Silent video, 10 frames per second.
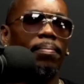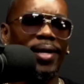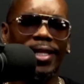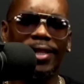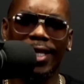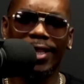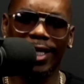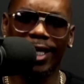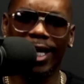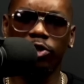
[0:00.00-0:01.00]
Being that
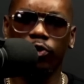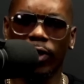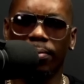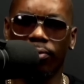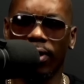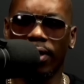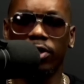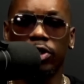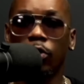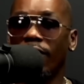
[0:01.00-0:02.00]
the Kendrick
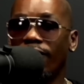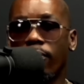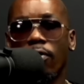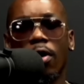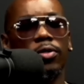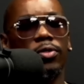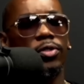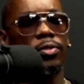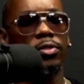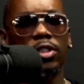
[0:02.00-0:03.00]
brothers, who have brought
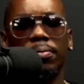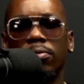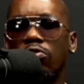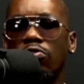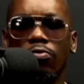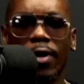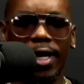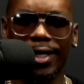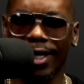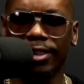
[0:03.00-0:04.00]
some
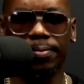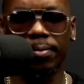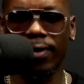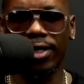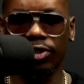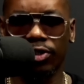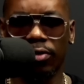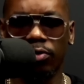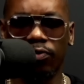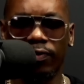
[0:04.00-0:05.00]
great
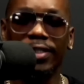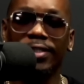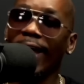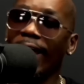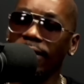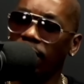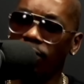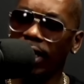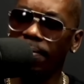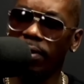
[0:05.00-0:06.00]
inspirational movies, and
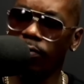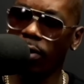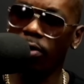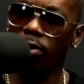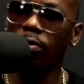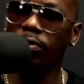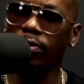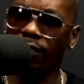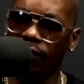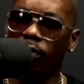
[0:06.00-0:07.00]
don't get me wrong,
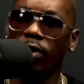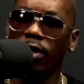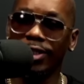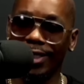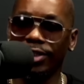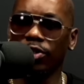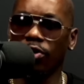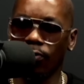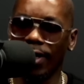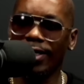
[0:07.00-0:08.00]
The Forge is a
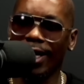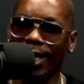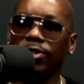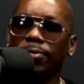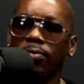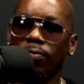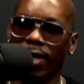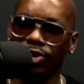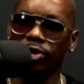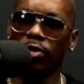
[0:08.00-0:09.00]
great
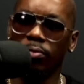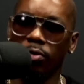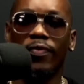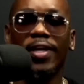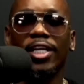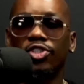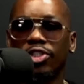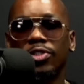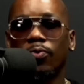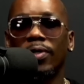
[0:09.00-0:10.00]
inspirational movie. It
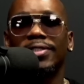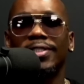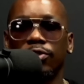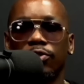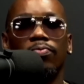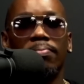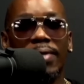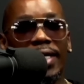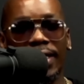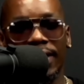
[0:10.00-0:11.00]
just wasn't to
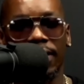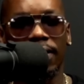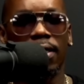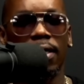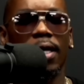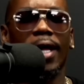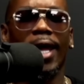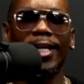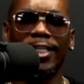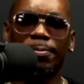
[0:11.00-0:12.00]
me.
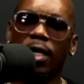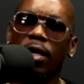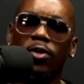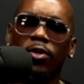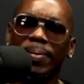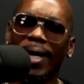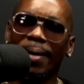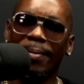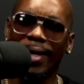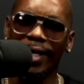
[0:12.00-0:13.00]
And it's because my
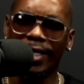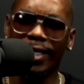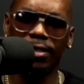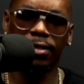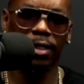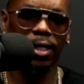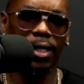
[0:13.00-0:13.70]
mind